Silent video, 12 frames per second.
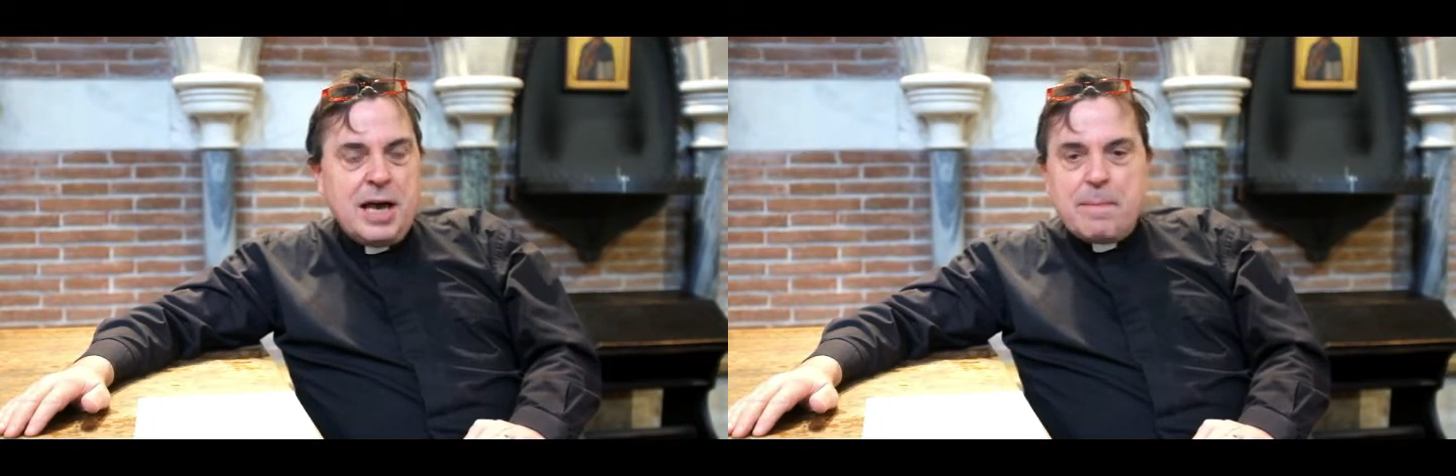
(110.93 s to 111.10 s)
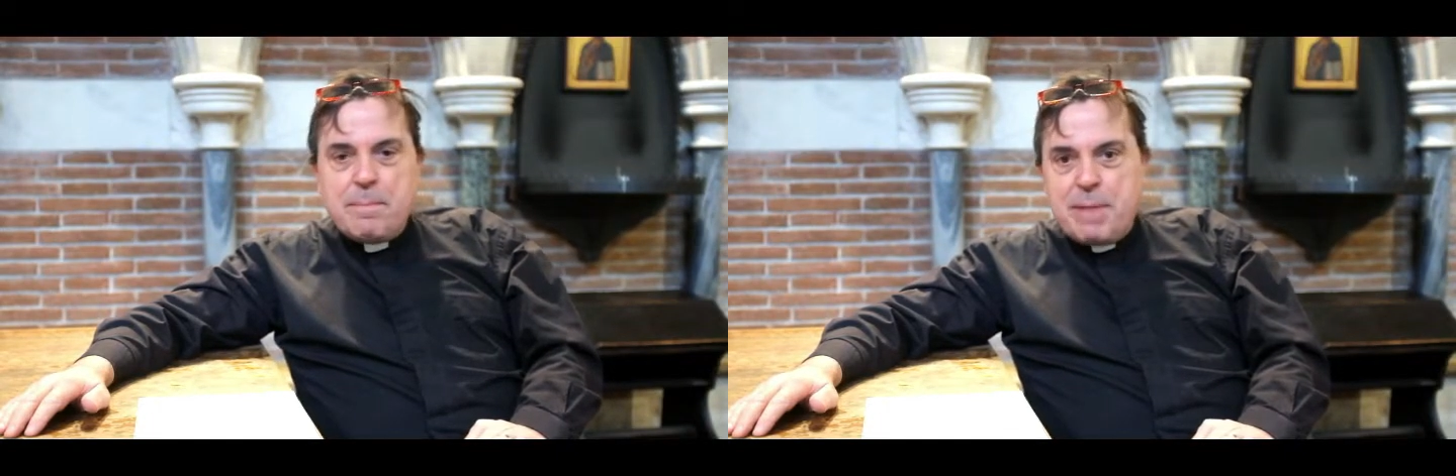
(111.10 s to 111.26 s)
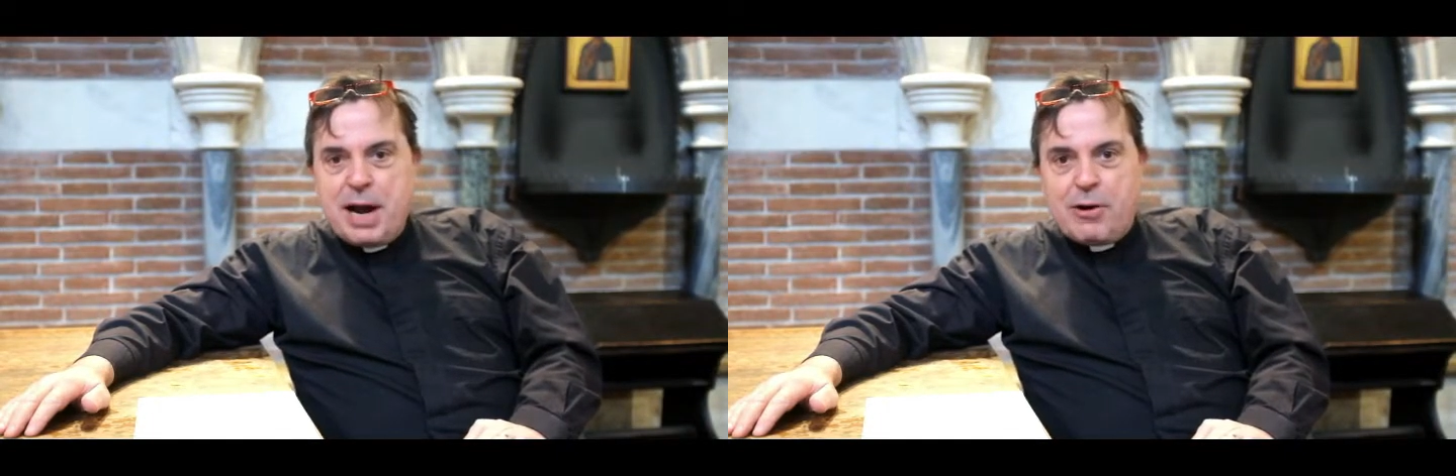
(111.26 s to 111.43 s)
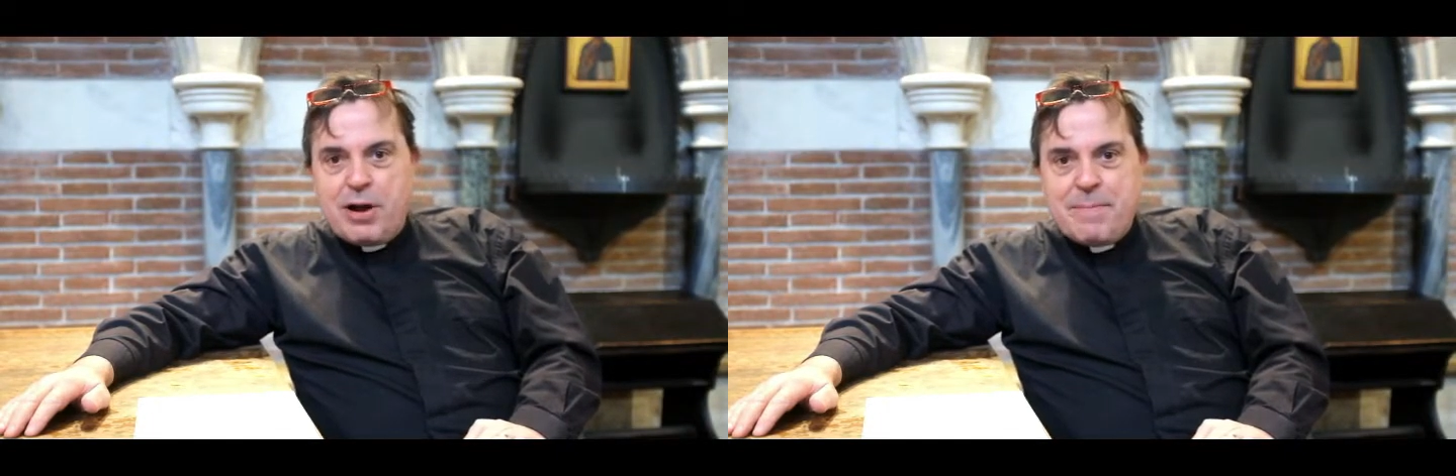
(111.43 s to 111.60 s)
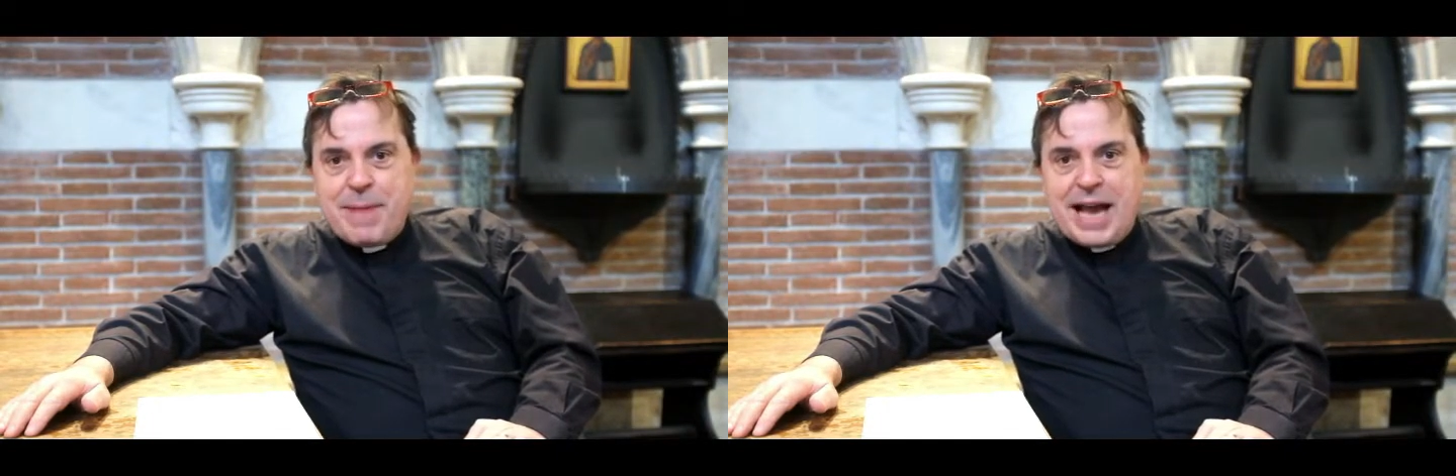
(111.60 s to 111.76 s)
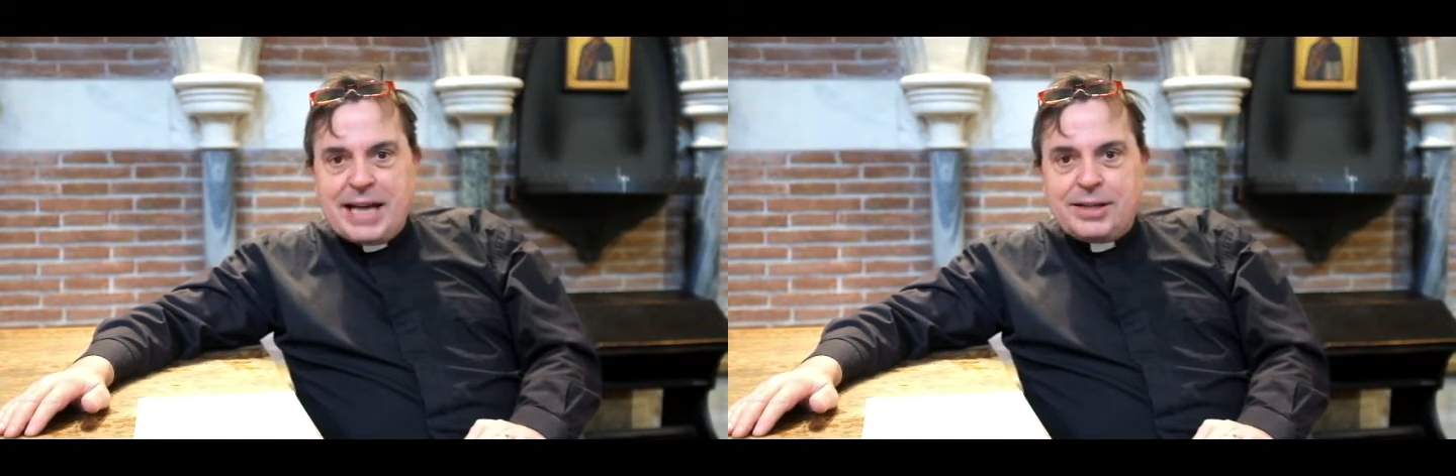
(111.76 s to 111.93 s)
Mary
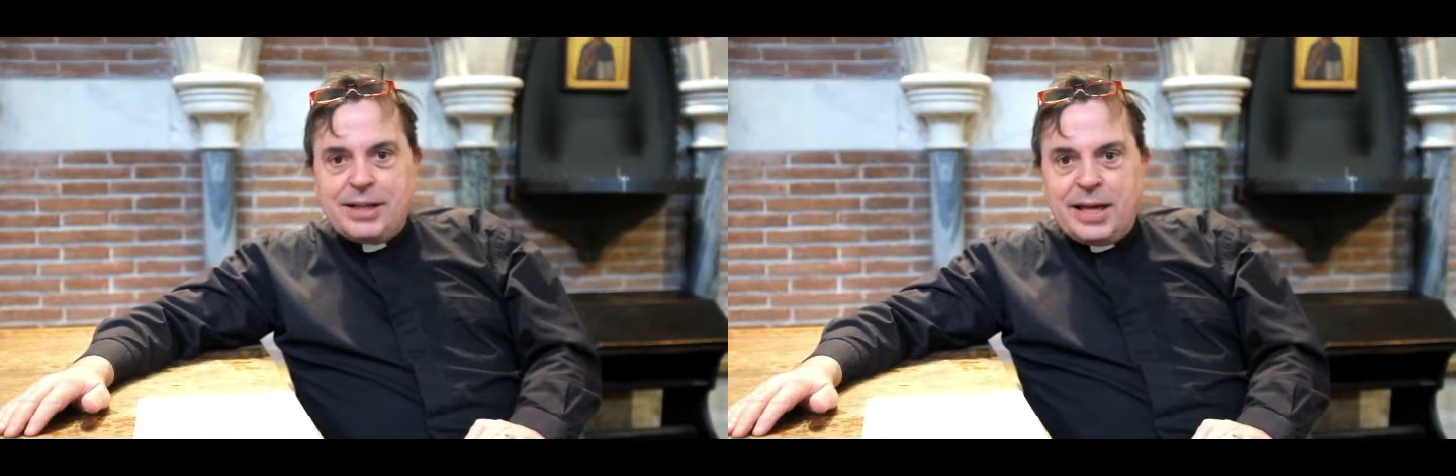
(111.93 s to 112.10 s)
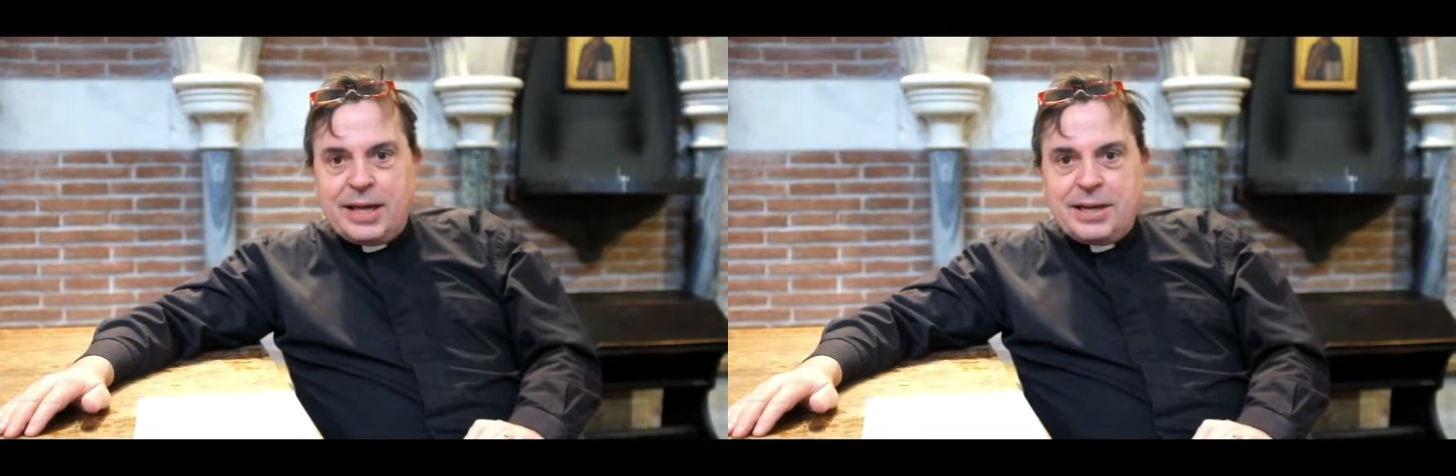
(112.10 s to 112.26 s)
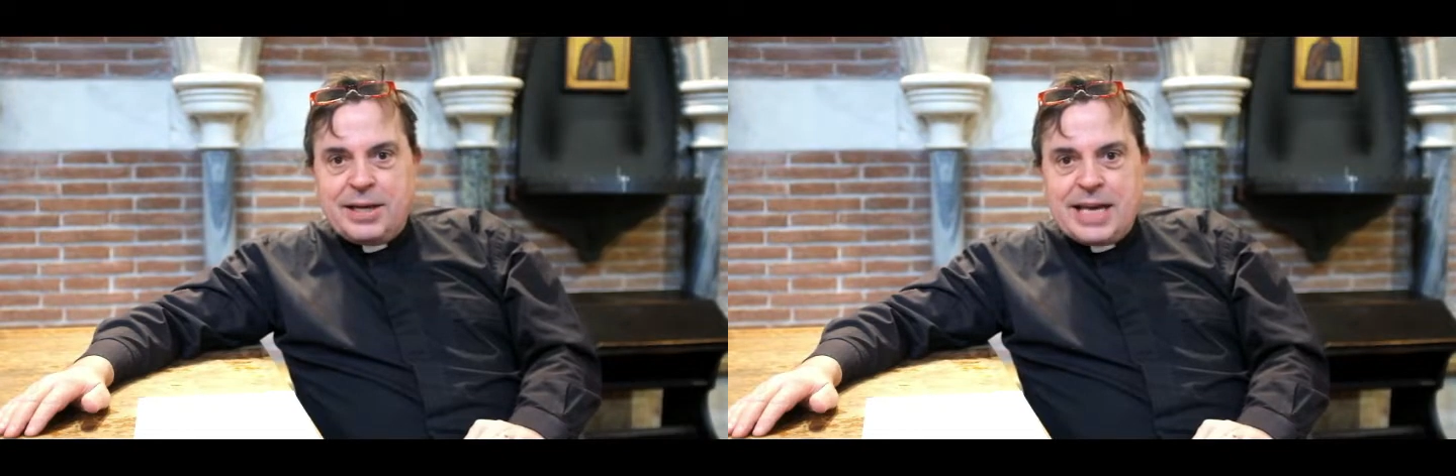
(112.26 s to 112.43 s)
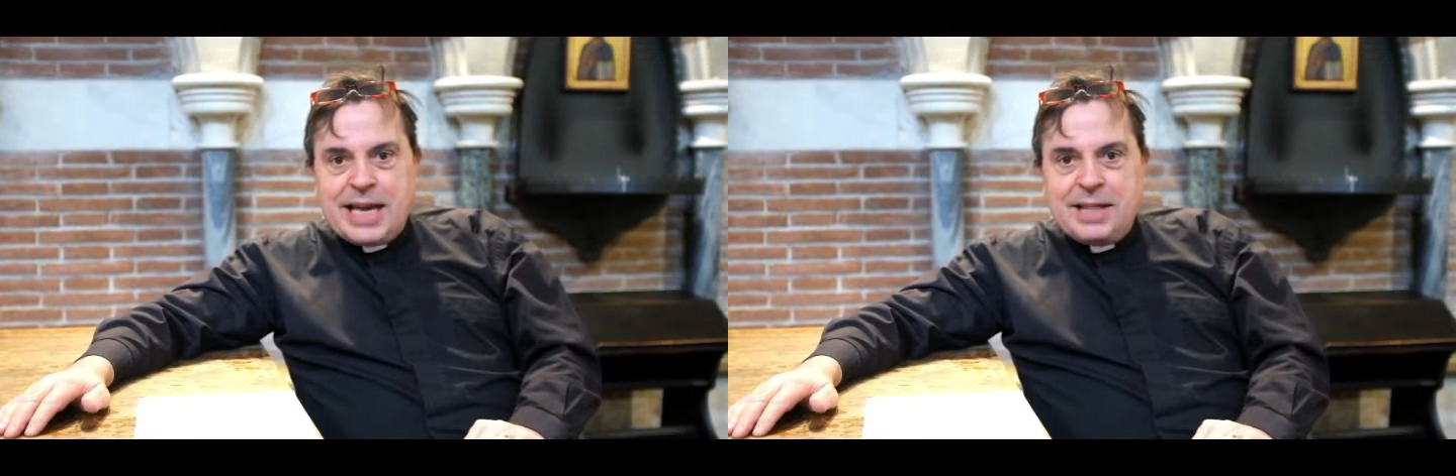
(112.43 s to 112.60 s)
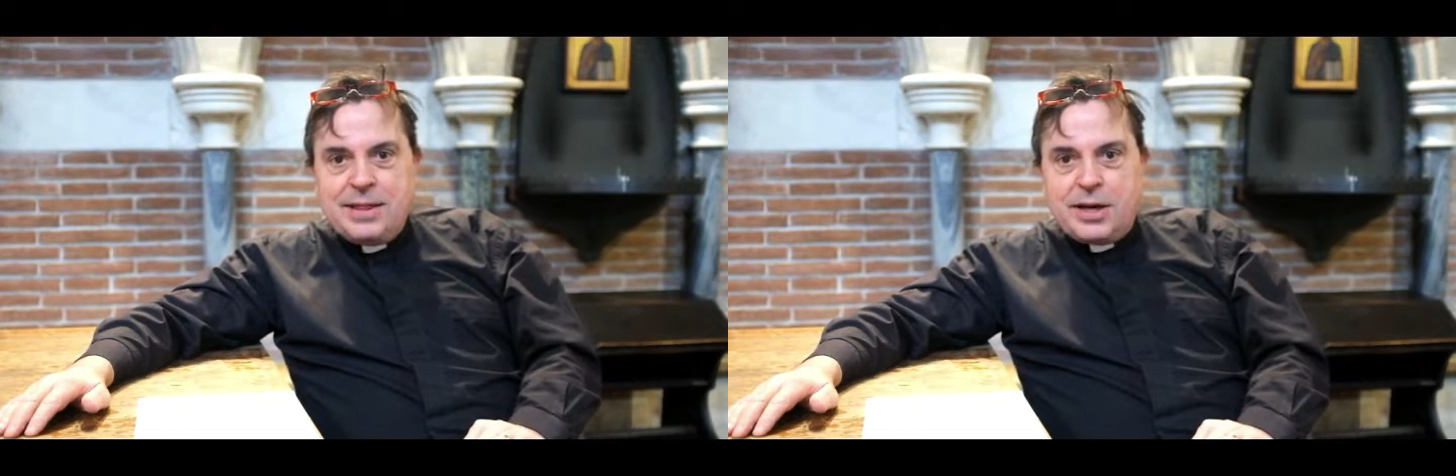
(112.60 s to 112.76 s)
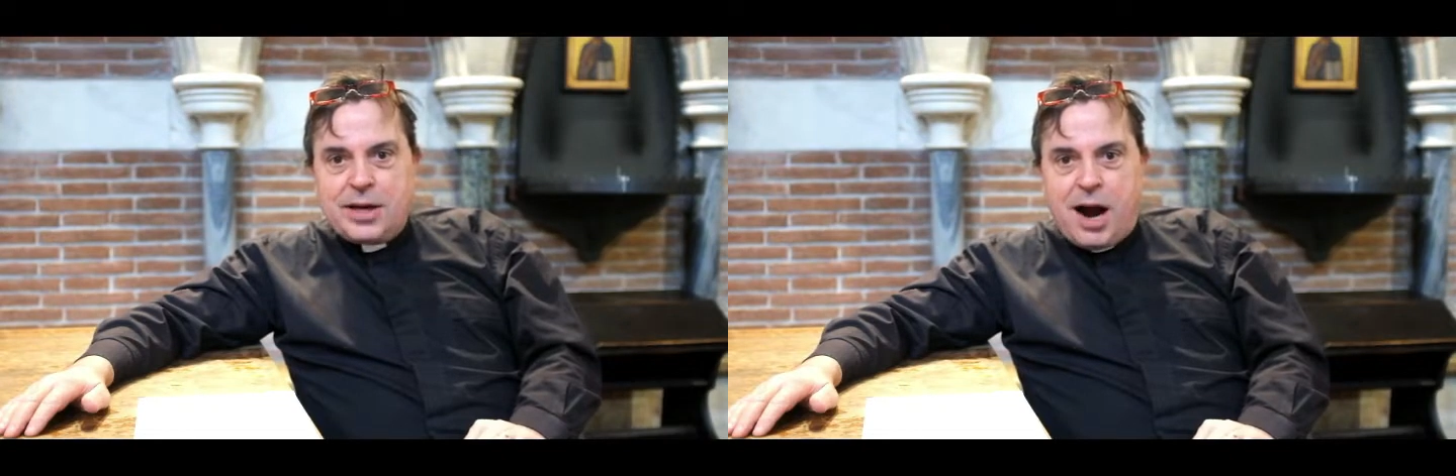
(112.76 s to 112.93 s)
Magdalene in
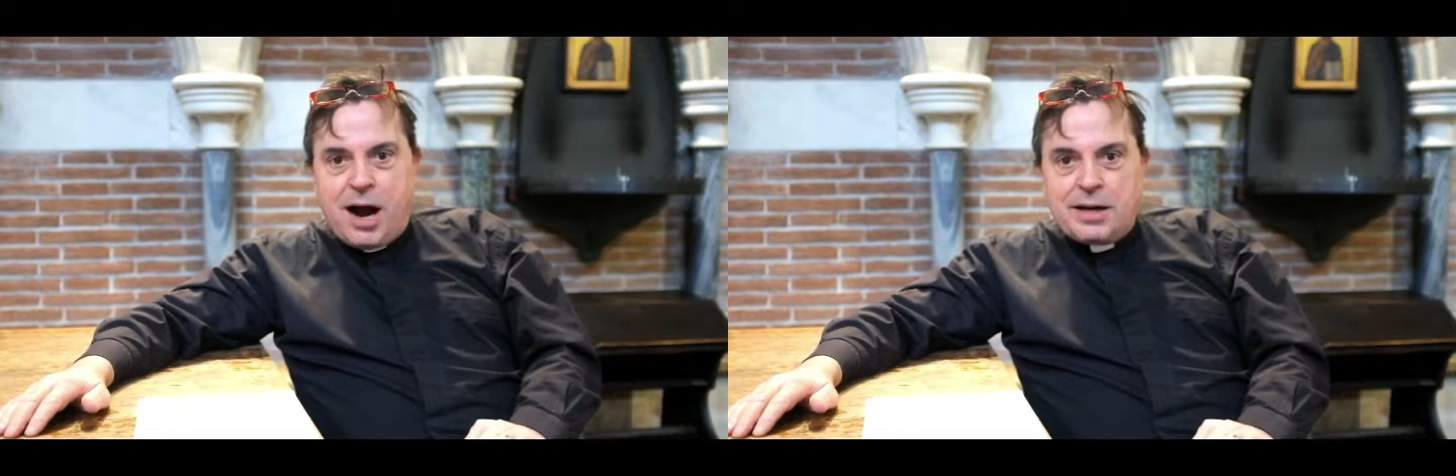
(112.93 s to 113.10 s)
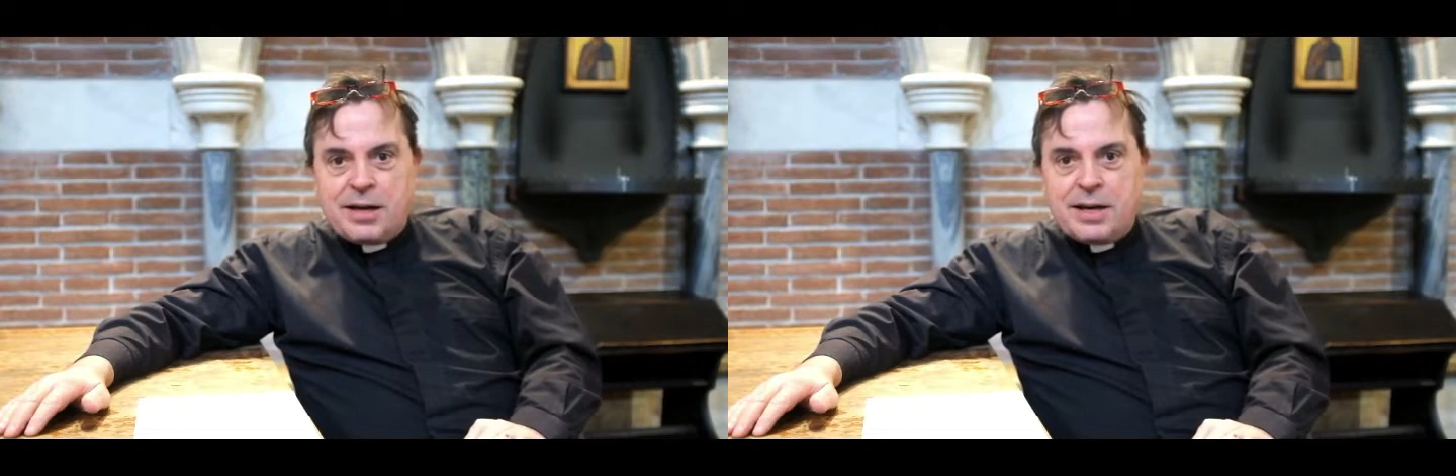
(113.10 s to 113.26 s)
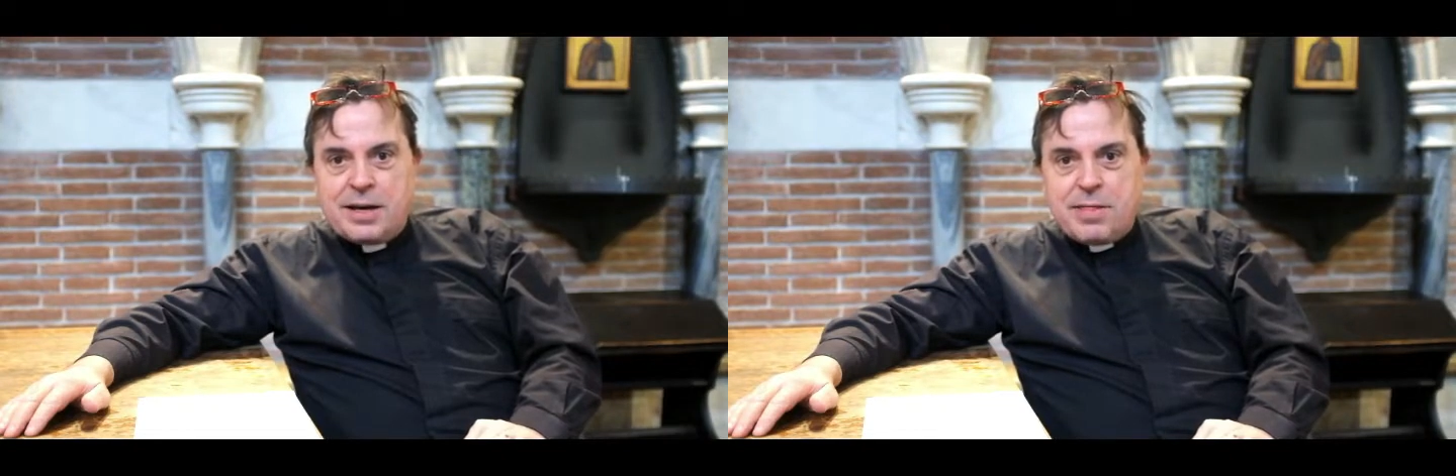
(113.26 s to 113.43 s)
the garden,